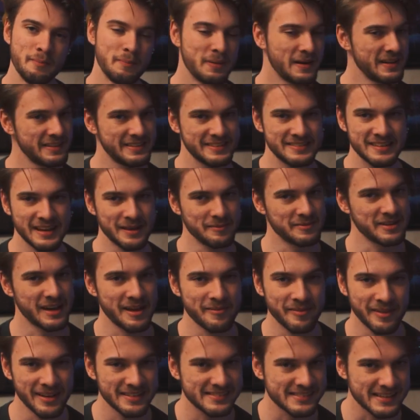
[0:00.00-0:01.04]
But at the same
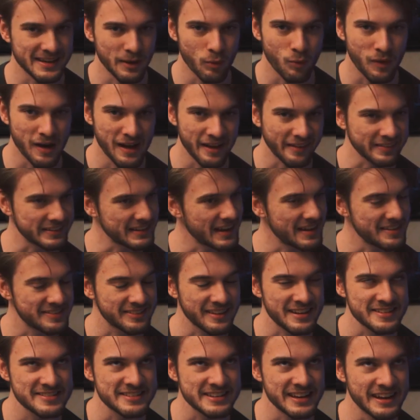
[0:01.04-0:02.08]
time, let's get wild,
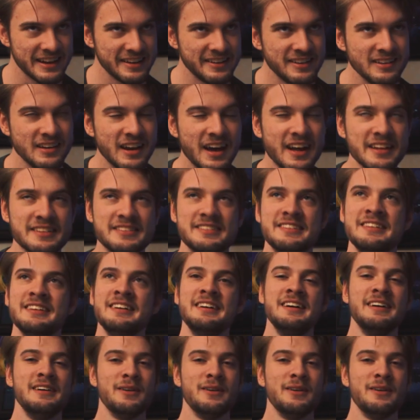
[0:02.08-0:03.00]
guys. Let's get nuts.